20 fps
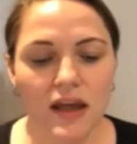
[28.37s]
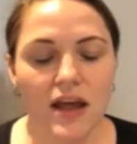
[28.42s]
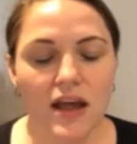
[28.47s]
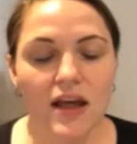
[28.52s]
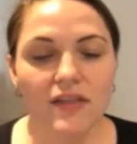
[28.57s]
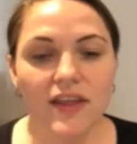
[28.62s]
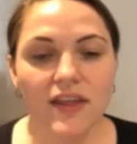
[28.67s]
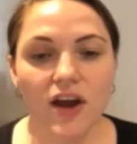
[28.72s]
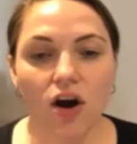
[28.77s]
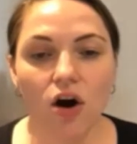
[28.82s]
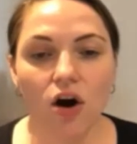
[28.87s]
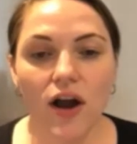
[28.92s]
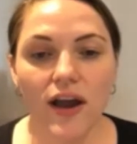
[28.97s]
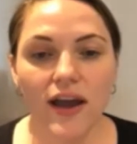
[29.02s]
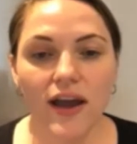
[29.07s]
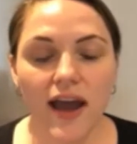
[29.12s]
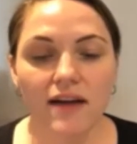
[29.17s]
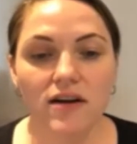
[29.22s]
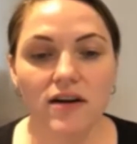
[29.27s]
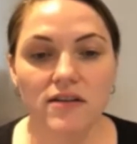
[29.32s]
The eye
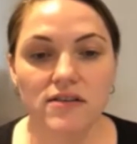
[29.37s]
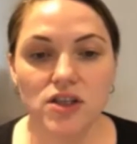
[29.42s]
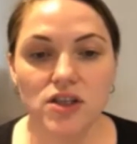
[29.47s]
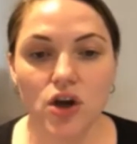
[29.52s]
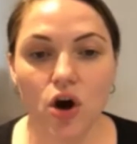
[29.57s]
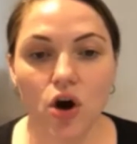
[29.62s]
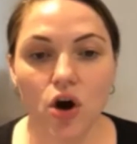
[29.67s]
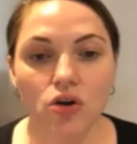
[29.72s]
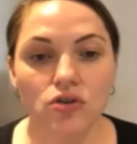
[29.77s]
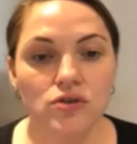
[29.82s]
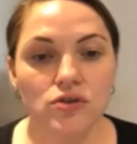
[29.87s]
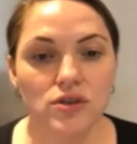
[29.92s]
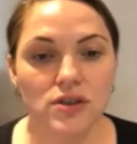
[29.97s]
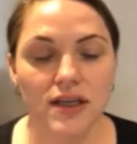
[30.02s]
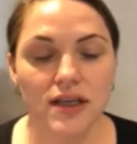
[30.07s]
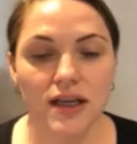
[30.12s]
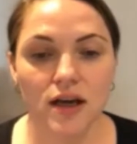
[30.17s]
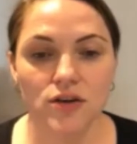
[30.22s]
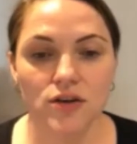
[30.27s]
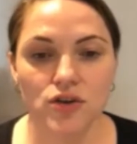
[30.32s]
area is
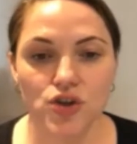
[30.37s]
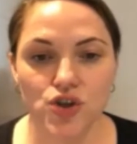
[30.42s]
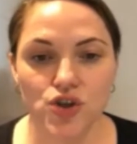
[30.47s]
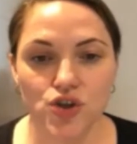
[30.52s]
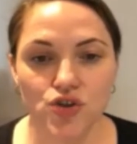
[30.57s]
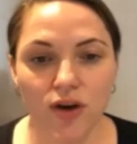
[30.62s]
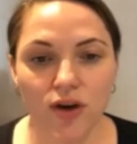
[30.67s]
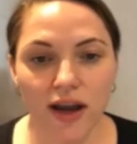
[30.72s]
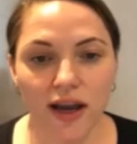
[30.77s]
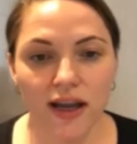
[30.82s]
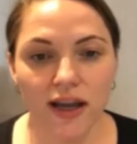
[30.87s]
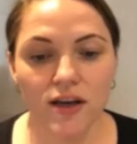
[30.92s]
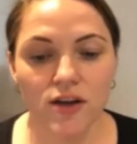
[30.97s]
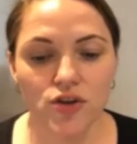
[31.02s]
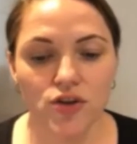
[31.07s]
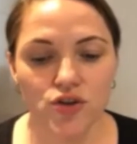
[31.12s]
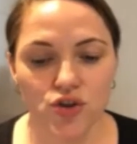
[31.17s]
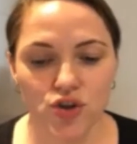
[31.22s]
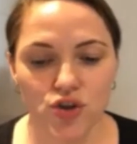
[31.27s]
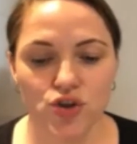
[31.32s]
constantly under strain
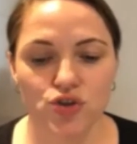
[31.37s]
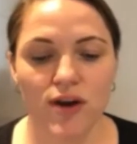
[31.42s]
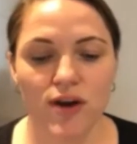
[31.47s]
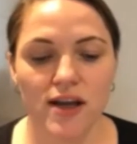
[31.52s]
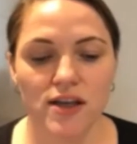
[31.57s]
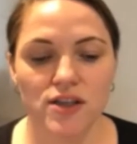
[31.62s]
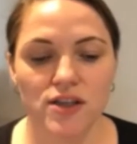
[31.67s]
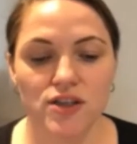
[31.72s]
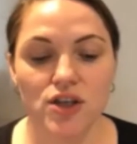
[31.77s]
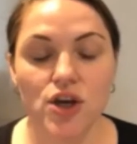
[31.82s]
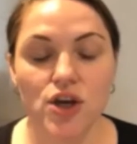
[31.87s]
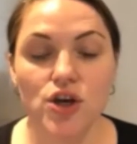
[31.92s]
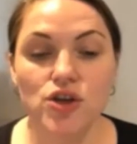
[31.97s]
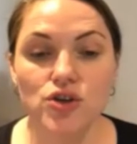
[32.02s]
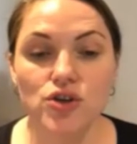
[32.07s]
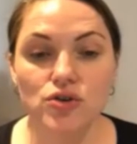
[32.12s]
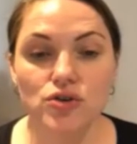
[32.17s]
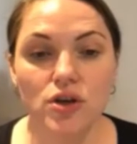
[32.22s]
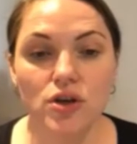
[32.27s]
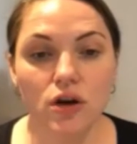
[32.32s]
and stress
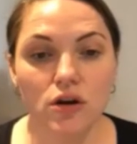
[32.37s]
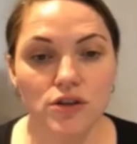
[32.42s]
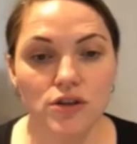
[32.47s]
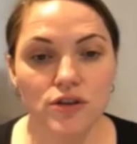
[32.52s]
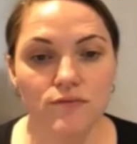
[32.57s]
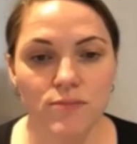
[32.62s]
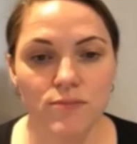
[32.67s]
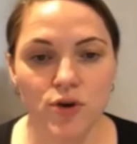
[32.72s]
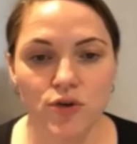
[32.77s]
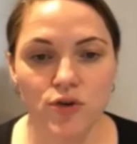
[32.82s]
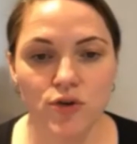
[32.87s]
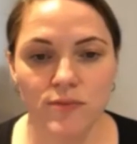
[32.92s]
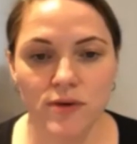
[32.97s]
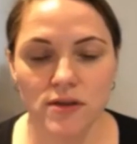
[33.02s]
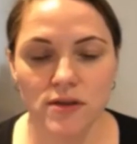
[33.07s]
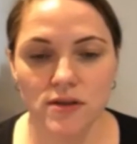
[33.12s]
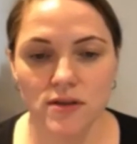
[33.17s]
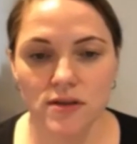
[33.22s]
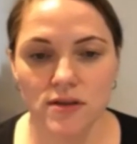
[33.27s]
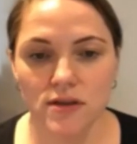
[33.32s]
due to lots of
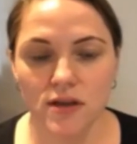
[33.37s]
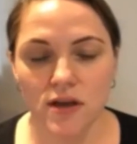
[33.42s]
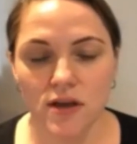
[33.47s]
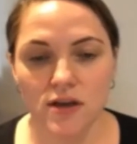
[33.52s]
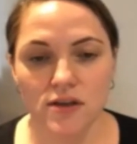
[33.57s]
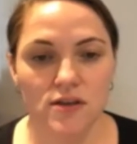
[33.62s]
movements.